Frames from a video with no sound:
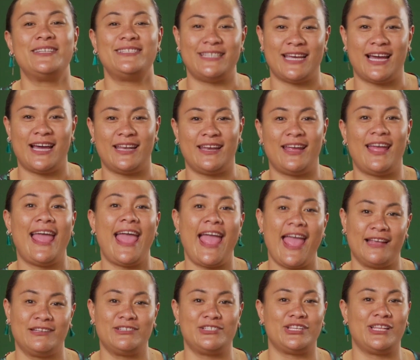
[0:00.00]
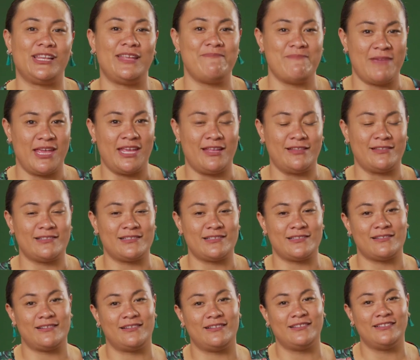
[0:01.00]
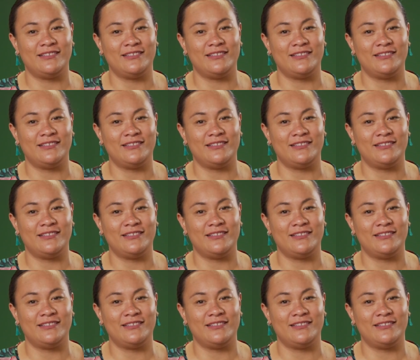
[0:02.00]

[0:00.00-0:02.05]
data actually means.